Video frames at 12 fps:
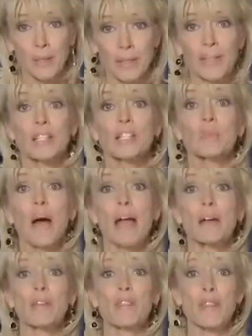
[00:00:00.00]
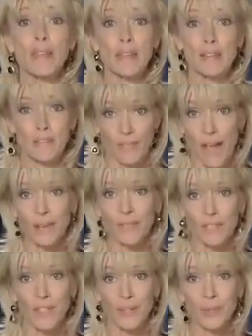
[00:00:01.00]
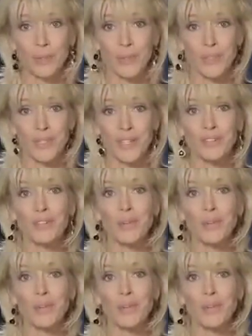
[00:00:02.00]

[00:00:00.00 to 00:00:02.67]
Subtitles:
and inspired thinking found at the University of New